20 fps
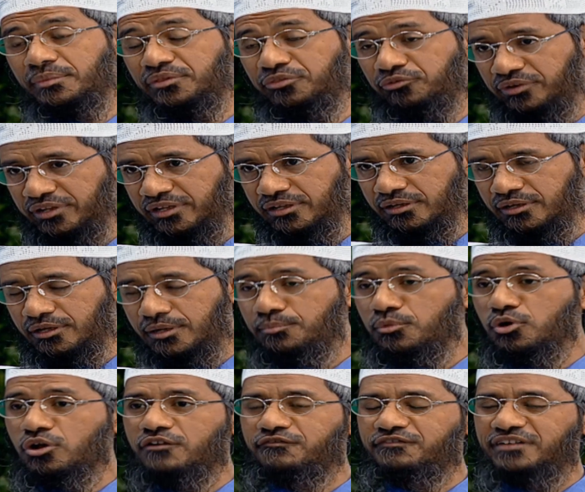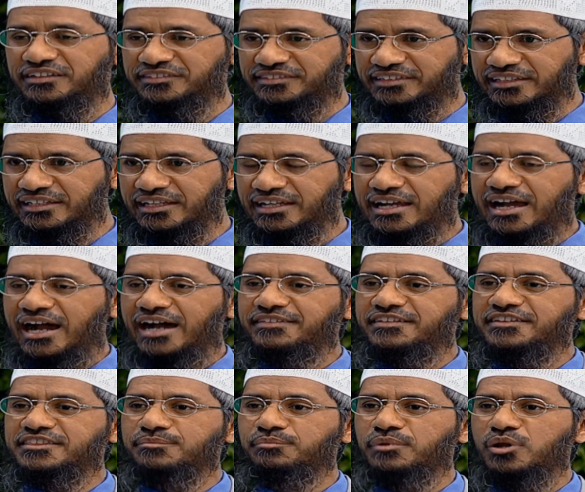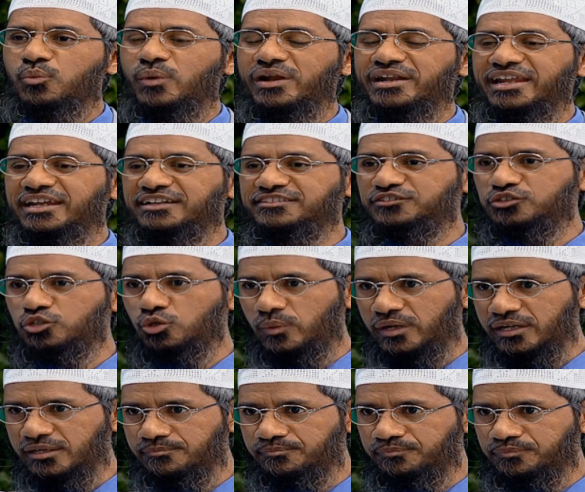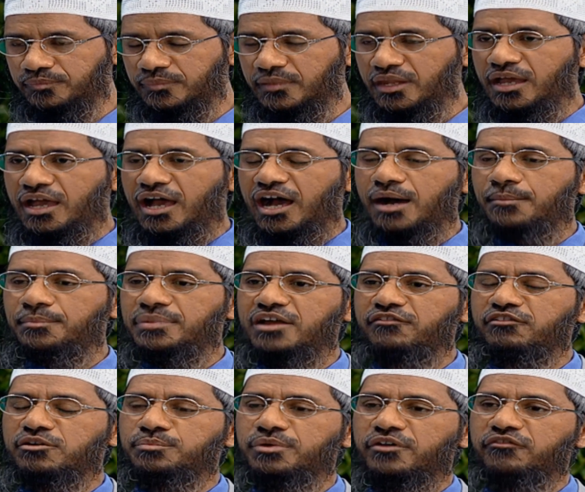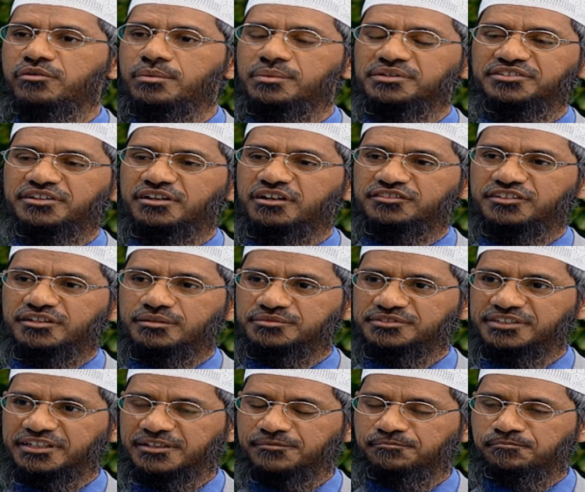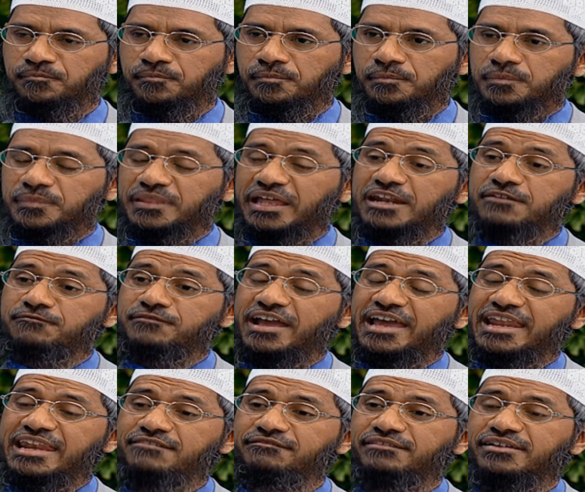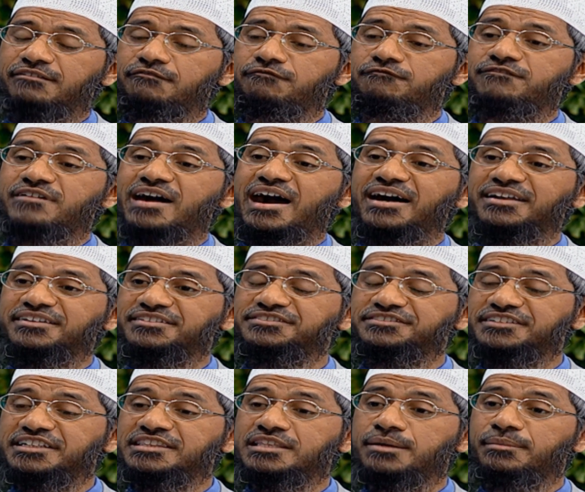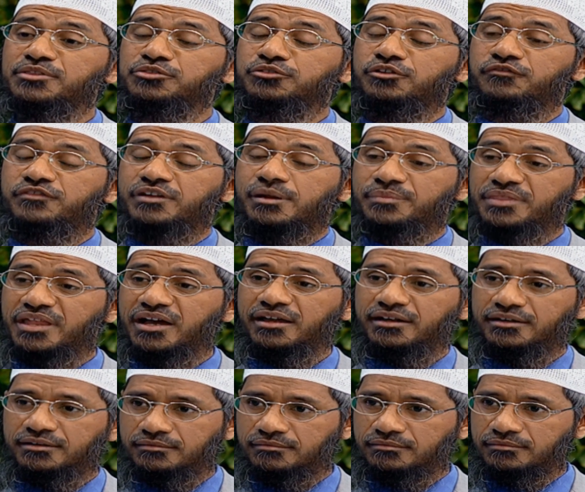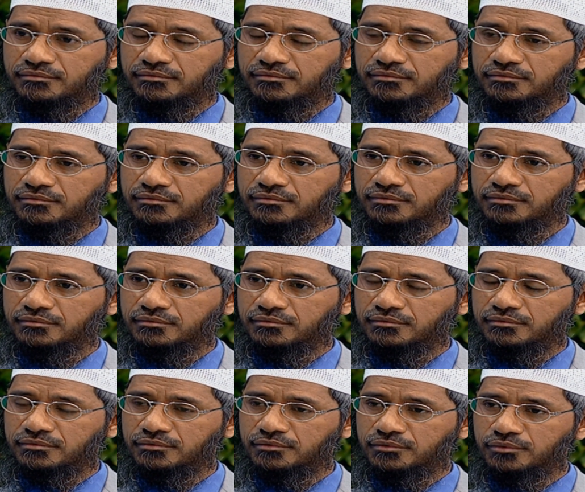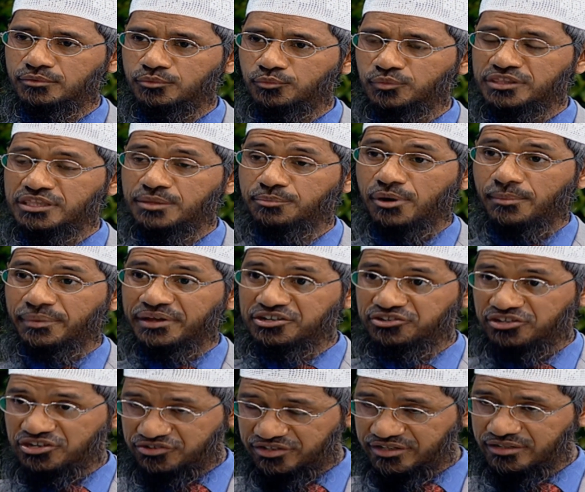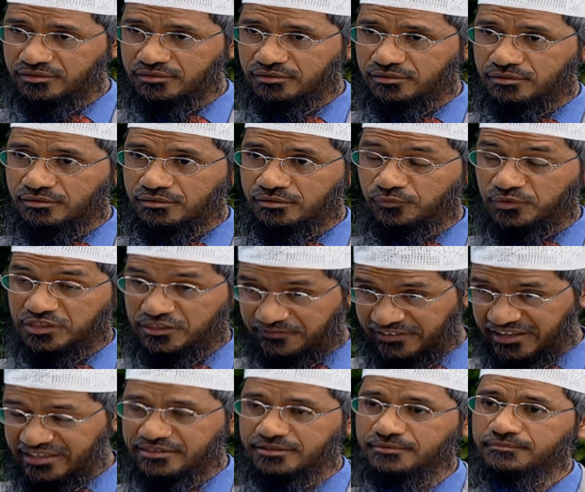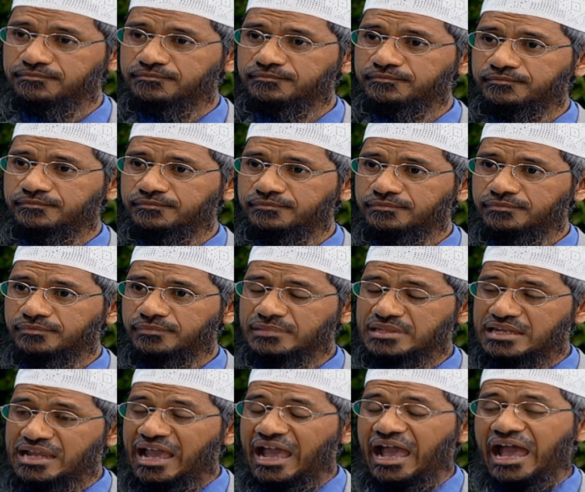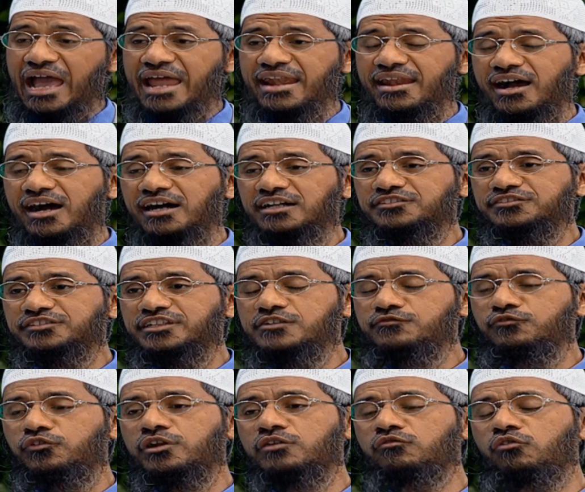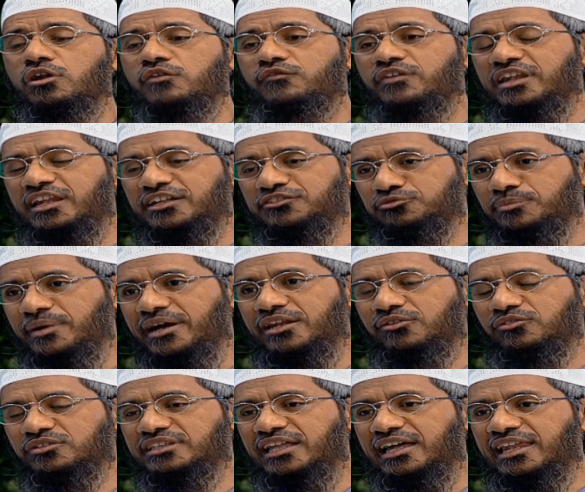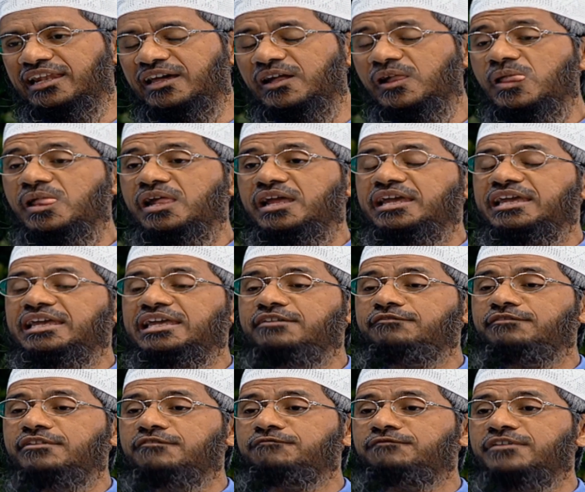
number 3, Book of Fasting, Hadith number 1901. Our beloved Prophet Muhammad said that if anyone fasts in the month of Ramadan with the proper intention, with faith, and asking for reward of Allah subhanahu wa ta'ala, He will